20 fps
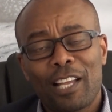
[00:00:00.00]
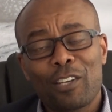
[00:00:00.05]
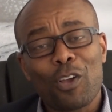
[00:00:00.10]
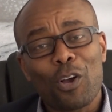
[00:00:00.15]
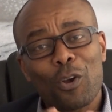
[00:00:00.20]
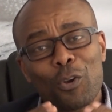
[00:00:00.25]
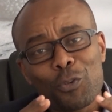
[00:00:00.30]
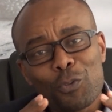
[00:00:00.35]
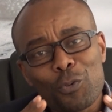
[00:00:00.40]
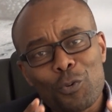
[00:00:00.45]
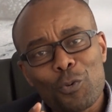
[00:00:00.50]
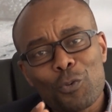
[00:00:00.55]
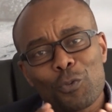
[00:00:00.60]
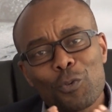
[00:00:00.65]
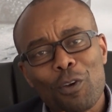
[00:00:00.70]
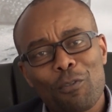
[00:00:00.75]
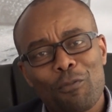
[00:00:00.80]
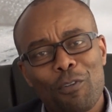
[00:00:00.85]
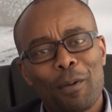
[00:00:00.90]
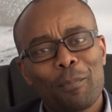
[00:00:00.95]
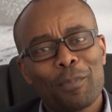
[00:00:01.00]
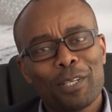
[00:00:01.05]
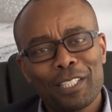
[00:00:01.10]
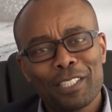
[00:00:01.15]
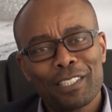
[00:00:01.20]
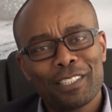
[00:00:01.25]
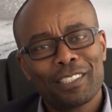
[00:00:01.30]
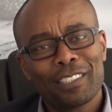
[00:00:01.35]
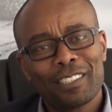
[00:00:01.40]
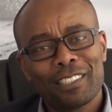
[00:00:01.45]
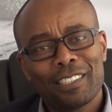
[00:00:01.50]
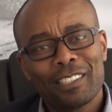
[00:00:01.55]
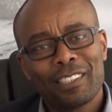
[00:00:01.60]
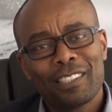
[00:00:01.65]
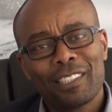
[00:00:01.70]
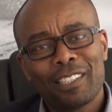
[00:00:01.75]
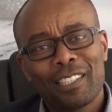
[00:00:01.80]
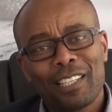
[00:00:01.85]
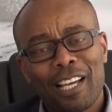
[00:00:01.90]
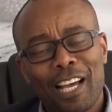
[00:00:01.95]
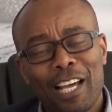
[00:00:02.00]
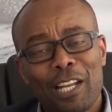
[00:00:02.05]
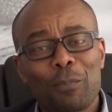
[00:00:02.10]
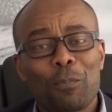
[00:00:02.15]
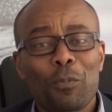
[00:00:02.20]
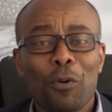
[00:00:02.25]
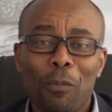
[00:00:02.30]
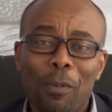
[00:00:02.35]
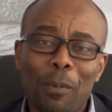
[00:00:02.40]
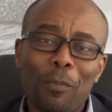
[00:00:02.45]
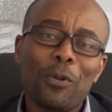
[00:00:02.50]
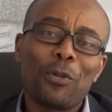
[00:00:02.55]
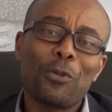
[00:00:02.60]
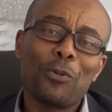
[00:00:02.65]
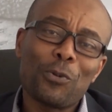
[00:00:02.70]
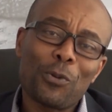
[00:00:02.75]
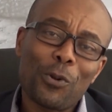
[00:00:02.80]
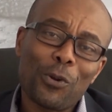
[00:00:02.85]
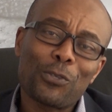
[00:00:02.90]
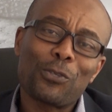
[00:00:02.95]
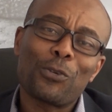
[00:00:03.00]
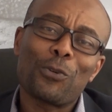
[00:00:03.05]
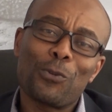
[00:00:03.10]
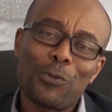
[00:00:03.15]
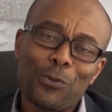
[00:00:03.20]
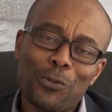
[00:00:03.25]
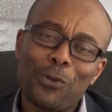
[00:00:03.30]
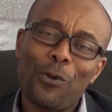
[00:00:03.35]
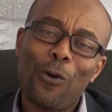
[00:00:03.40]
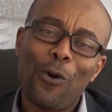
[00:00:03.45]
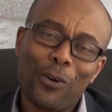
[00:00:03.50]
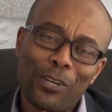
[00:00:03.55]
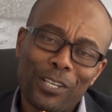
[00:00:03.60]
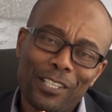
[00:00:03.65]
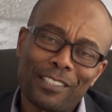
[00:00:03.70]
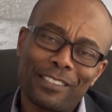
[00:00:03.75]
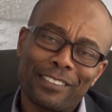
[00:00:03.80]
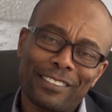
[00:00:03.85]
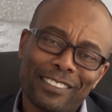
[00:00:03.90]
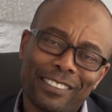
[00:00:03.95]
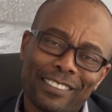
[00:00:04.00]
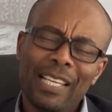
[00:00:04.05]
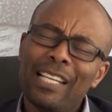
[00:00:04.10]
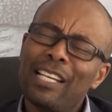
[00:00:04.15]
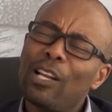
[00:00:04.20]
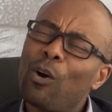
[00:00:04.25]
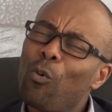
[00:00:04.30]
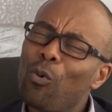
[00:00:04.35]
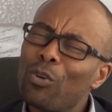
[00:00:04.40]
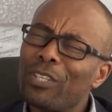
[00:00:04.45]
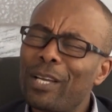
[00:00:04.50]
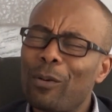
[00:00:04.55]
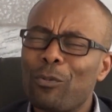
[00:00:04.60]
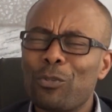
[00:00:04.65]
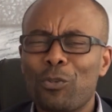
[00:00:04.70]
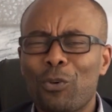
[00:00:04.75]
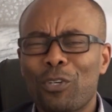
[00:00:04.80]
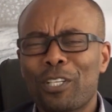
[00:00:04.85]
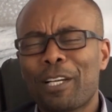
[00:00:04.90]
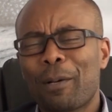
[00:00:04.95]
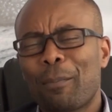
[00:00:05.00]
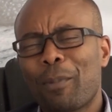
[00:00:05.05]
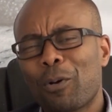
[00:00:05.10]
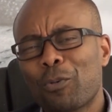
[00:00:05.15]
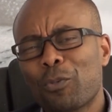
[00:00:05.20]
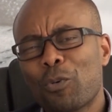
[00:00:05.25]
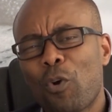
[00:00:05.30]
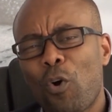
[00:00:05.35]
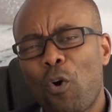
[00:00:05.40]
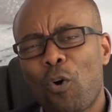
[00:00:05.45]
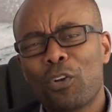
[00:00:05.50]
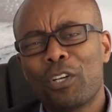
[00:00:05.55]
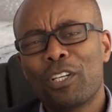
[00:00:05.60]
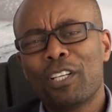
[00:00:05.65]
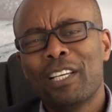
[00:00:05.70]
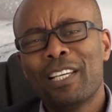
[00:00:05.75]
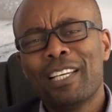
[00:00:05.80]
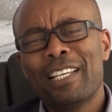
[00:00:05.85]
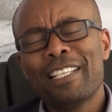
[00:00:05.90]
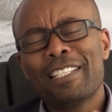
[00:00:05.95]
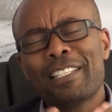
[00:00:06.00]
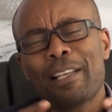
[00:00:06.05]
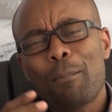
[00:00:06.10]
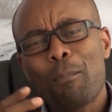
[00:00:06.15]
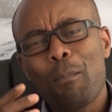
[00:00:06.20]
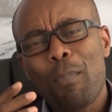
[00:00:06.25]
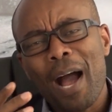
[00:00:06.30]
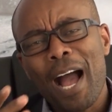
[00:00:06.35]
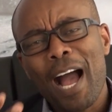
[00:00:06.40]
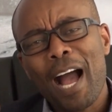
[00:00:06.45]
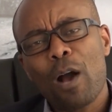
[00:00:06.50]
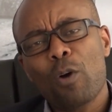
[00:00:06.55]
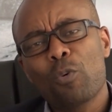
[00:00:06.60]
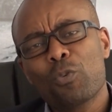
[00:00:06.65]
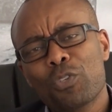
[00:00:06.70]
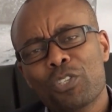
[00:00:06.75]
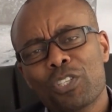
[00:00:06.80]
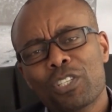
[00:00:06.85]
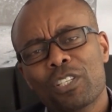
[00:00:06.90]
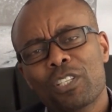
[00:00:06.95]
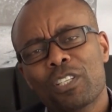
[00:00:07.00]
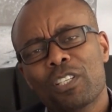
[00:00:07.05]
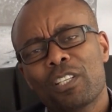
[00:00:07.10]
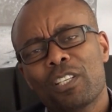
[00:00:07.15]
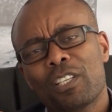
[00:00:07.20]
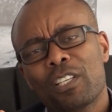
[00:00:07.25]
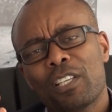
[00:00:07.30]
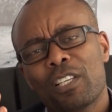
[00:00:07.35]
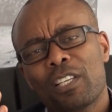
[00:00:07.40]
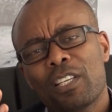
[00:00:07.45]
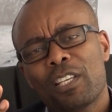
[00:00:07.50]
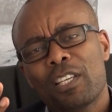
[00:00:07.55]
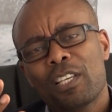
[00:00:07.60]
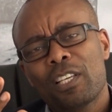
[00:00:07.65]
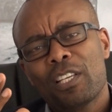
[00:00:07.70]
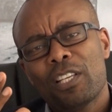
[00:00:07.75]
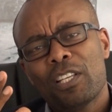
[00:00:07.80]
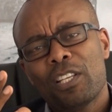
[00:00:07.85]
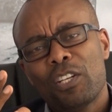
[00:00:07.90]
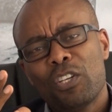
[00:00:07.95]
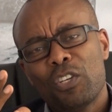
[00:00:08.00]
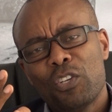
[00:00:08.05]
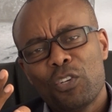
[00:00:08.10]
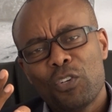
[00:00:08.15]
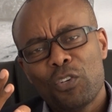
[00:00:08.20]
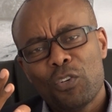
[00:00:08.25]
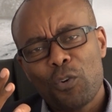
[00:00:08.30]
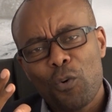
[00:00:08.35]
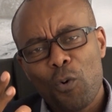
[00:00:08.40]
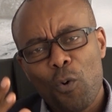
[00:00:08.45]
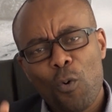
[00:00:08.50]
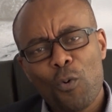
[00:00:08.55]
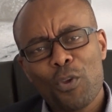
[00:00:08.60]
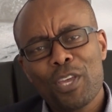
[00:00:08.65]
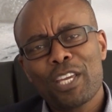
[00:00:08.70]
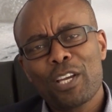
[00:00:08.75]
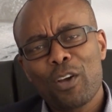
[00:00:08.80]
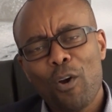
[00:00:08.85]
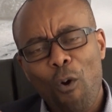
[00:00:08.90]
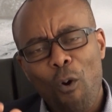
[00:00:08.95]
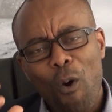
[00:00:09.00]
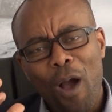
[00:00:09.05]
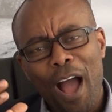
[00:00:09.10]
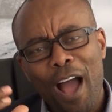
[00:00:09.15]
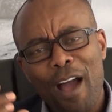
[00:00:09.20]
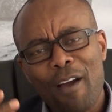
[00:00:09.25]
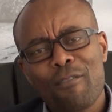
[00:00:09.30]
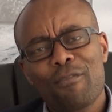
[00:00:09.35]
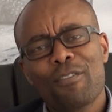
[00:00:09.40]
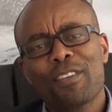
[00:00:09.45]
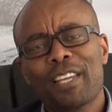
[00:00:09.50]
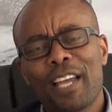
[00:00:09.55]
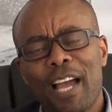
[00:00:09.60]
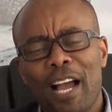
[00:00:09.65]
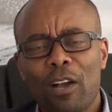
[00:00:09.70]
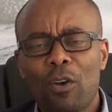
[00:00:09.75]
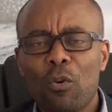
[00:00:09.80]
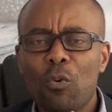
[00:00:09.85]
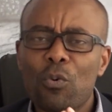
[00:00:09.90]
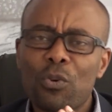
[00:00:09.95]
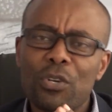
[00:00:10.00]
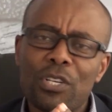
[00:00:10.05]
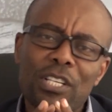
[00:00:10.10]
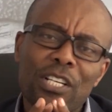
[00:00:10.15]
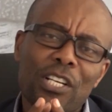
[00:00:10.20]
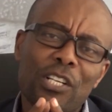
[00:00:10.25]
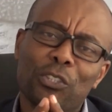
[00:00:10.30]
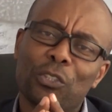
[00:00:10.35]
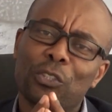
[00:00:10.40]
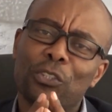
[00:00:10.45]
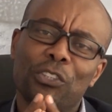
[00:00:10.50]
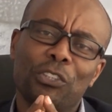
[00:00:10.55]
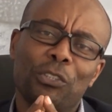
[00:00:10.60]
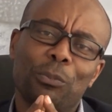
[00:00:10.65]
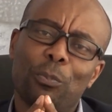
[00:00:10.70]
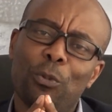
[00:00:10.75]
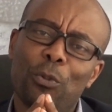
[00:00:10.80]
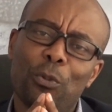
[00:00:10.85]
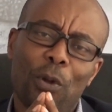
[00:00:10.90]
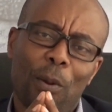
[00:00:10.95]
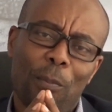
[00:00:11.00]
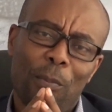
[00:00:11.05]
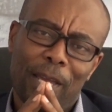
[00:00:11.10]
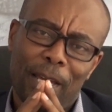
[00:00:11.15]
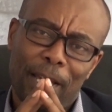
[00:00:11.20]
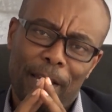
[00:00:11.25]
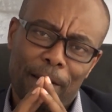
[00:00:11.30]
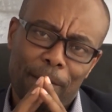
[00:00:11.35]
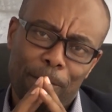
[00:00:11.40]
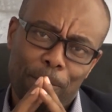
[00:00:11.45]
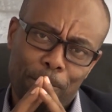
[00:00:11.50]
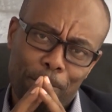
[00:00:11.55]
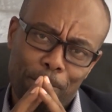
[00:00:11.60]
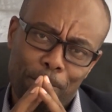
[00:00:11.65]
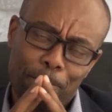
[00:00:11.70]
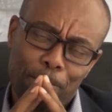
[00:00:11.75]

and you're going to lose your family, and probably you'll also lose God. Now, what are we talking about God? Is about knowing or having a good relationship with your Maker.